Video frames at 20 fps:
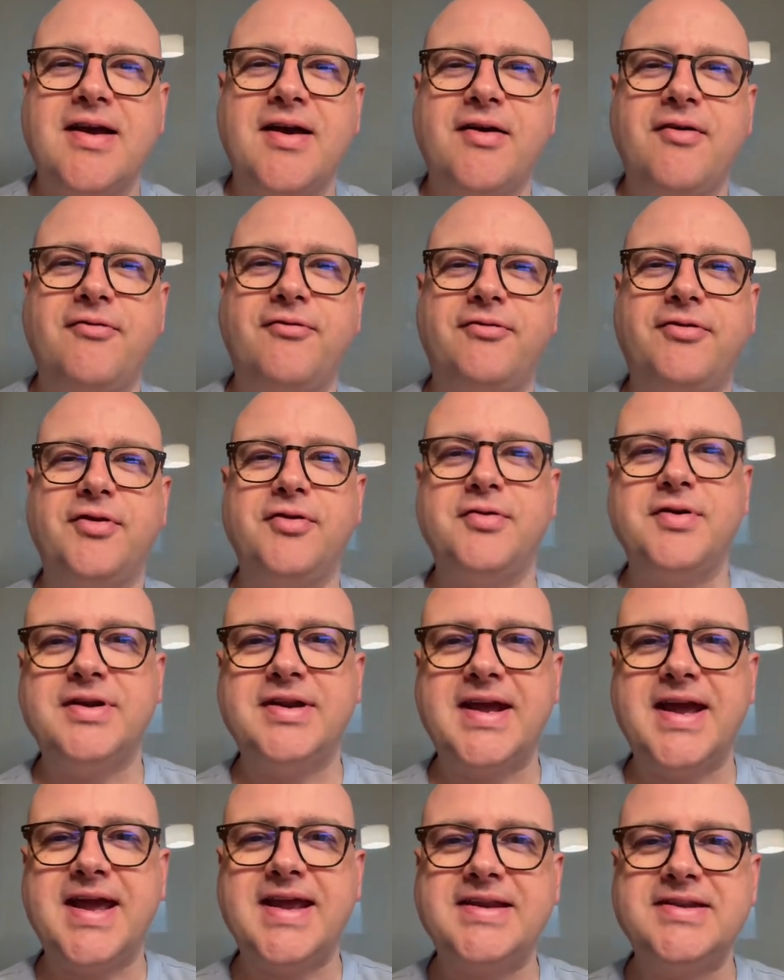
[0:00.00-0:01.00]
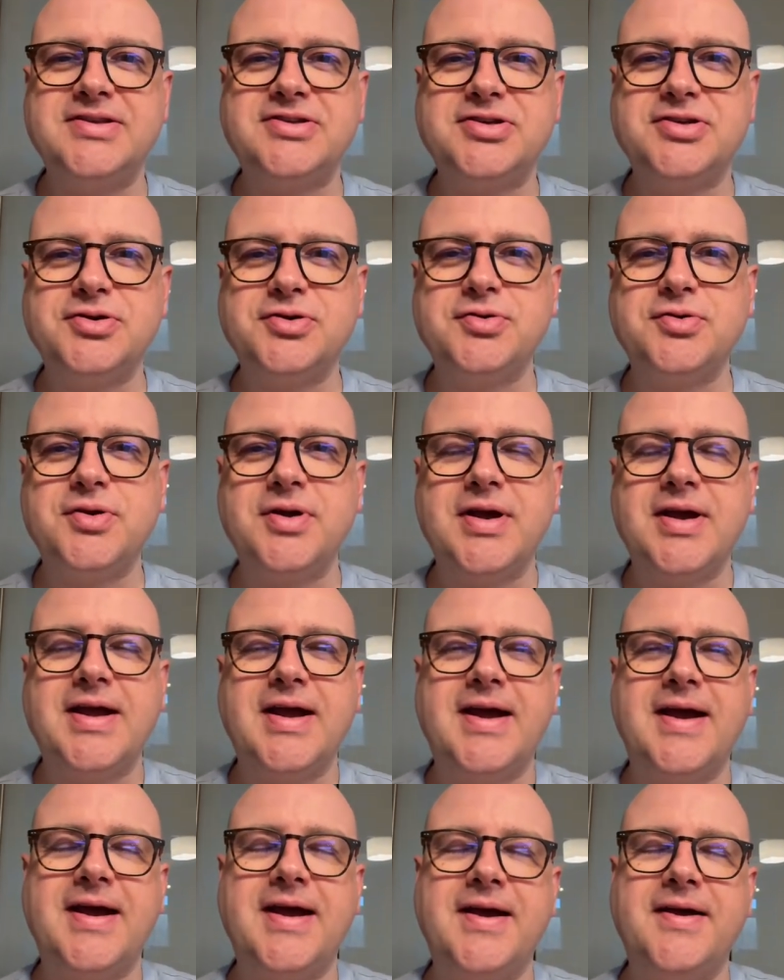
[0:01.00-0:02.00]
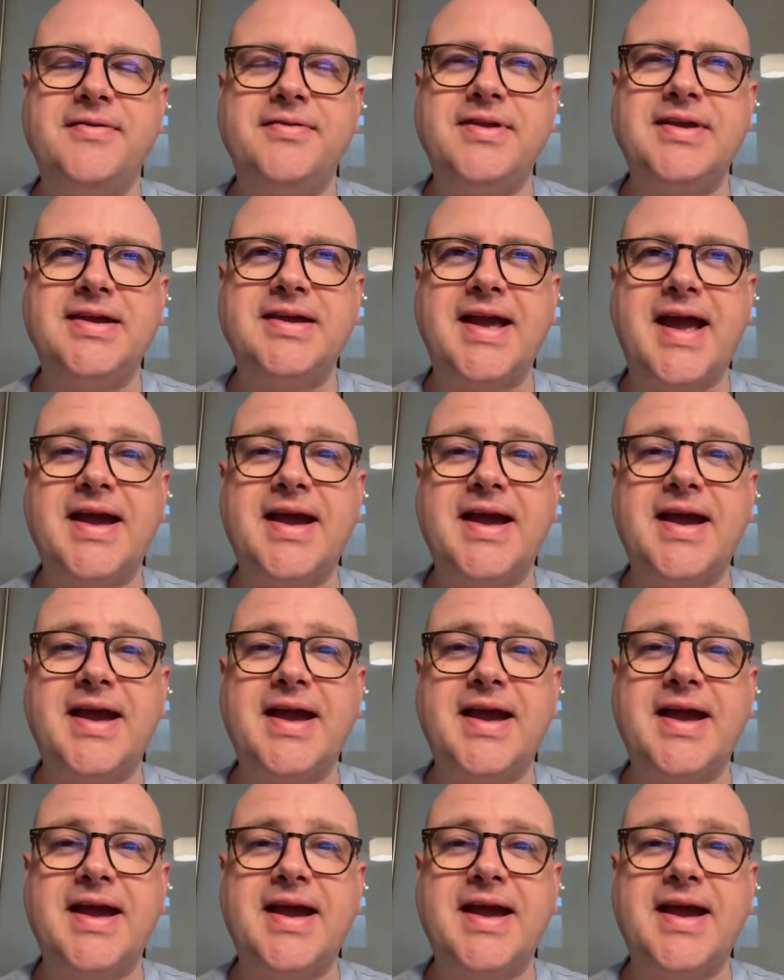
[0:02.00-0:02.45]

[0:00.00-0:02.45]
of fluid into the